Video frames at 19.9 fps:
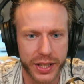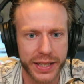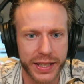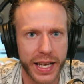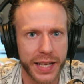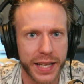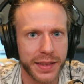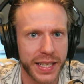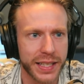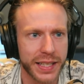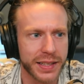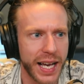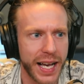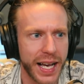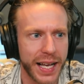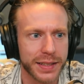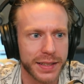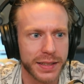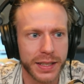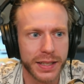They think
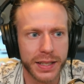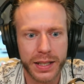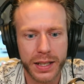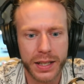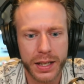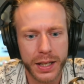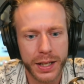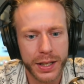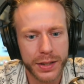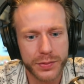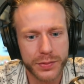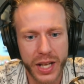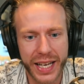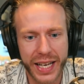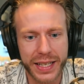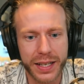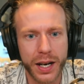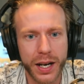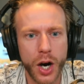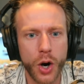that,
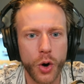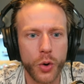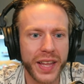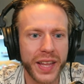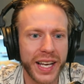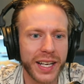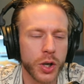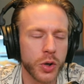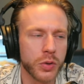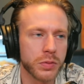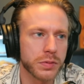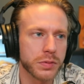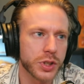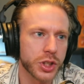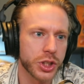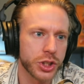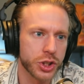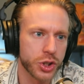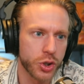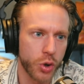like, oh, they don't
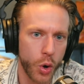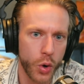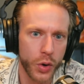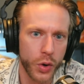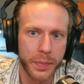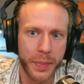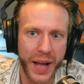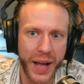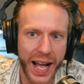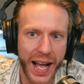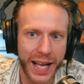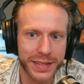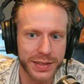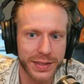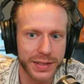control the past.